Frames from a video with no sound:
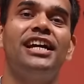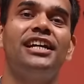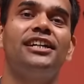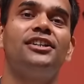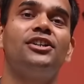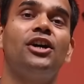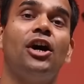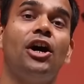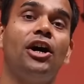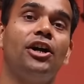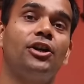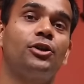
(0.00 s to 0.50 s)

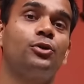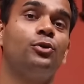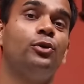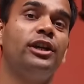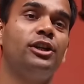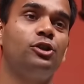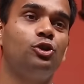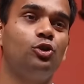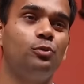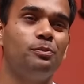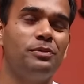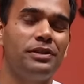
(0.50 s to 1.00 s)
that are
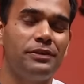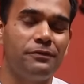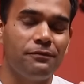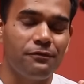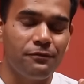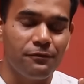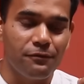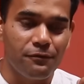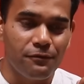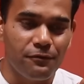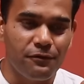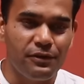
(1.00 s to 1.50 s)
going to be
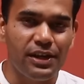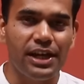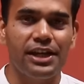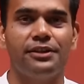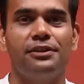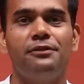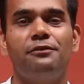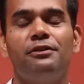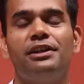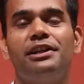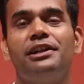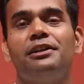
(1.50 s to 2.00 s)

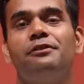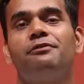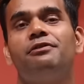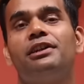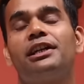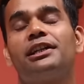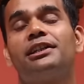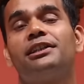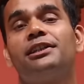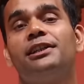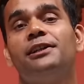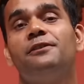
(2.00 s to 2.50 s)
very, very
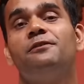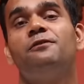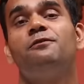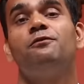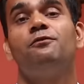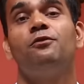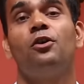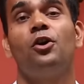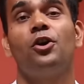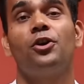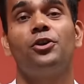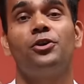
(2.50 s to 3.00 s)
effective
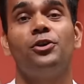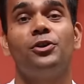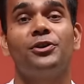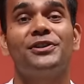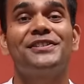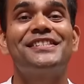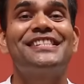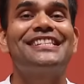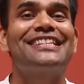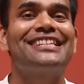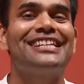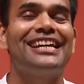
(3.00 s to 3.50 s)
for
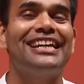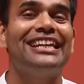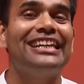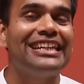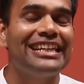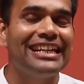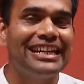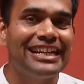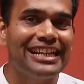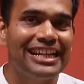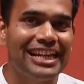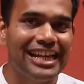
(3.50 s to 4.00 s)
your
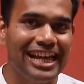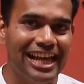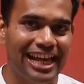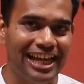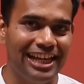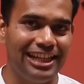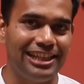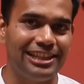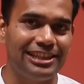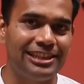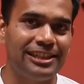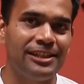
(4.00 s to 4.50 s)
skin
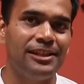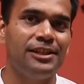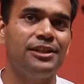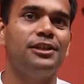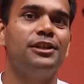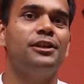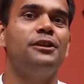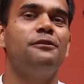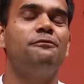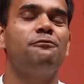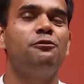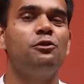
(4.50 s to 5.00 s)
health.
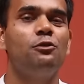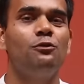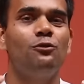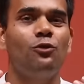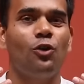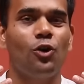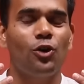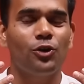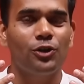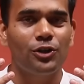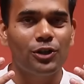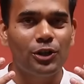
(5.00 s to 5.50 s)
If you
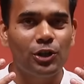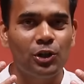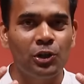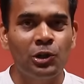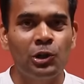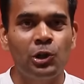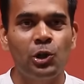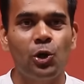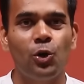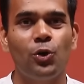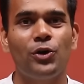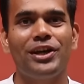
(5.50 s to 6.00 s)

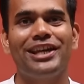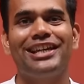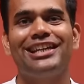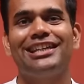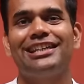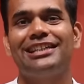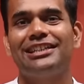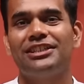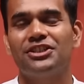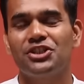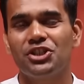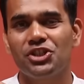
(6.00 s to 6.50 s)
want
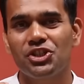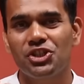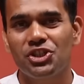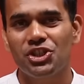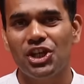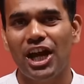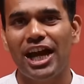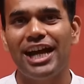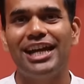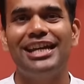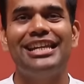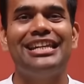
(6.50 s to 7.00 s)
glowing,
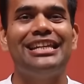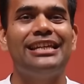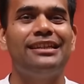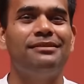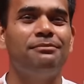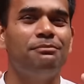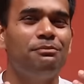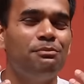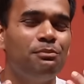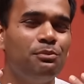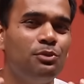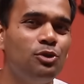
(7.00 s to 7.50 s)

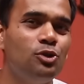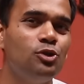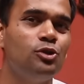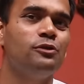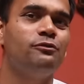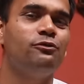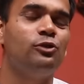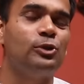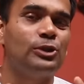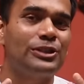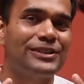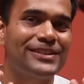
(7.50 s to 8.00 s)
shiny,
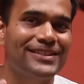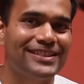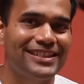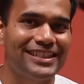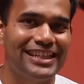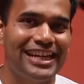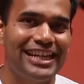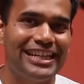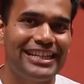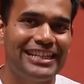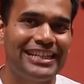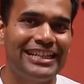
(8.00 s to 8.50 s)
beautiful
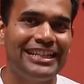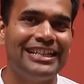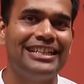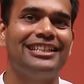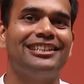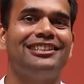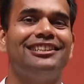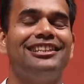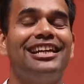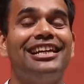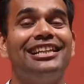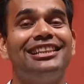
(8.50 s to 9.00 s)
skin,
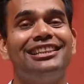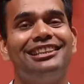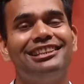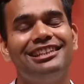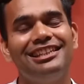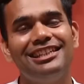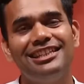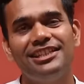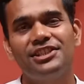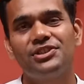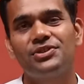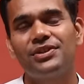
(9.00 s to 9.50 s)
then
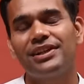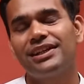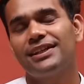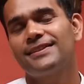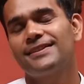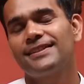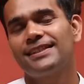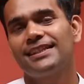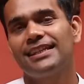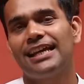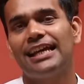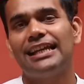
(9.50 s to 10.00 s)
these
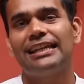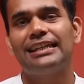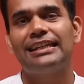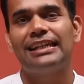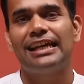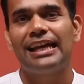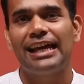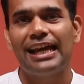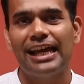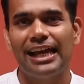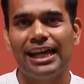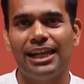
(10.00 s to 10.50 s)
drinks
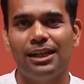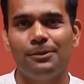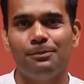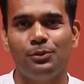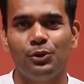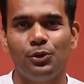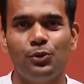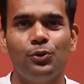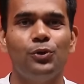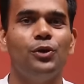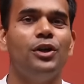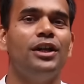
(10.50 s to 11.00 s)
can
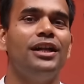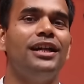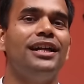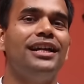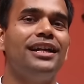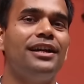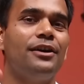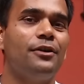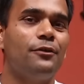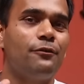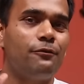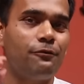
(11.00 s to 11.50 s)
help you.
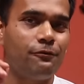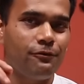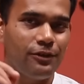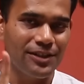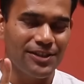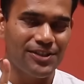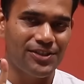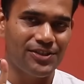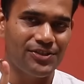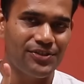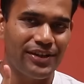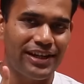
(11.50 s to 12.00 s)

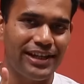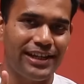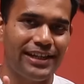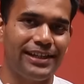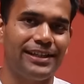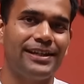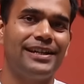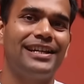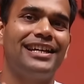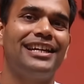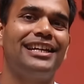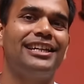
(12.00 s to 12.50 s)
First
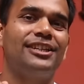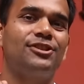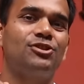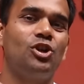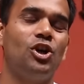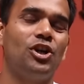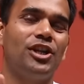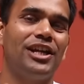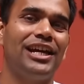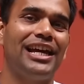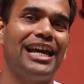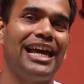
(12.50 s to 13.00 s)
drink is
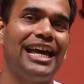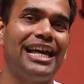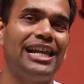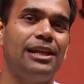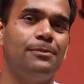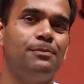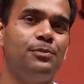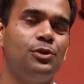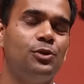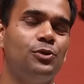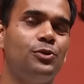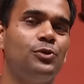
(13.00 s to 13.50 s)
gonna help